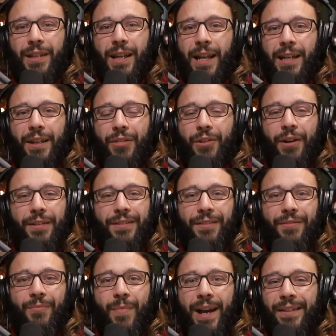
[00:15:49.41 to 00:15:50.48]
any thoughts
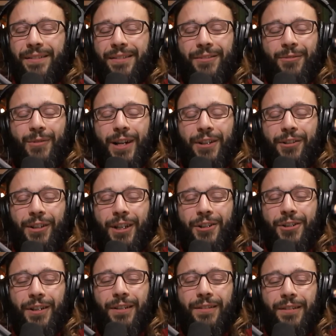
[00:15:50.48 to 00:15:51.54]
of masks or
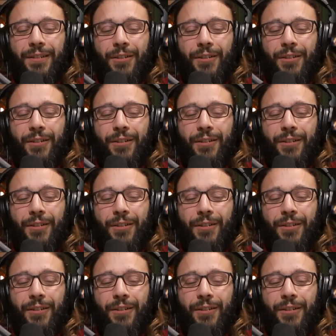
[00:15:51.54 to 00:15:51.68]
regulations.